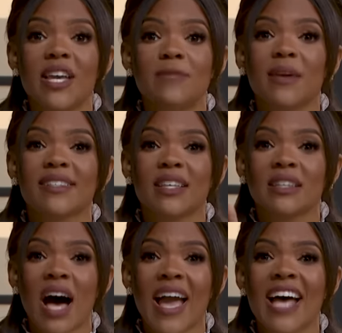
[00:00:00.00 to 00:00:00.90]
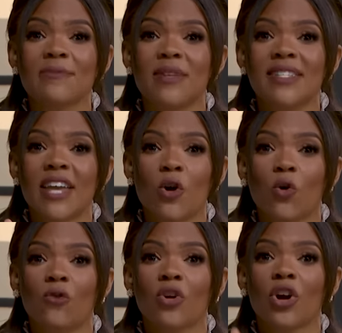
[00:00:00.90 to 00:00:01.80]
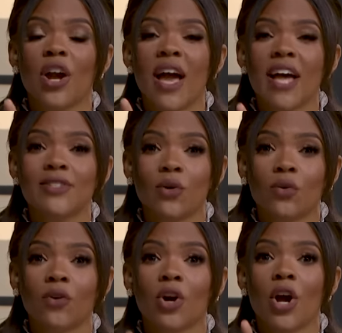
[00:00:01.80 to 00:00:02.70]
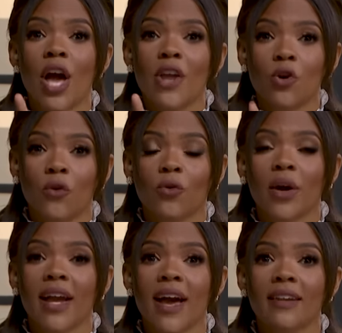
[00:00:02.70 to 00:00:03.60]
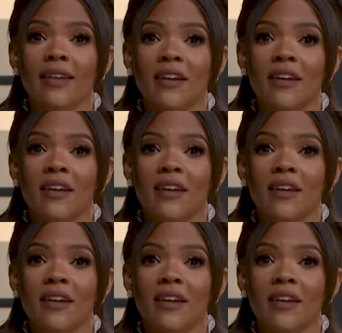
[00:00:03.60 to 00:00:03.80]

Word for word: is because the lie has been said over and over and over again.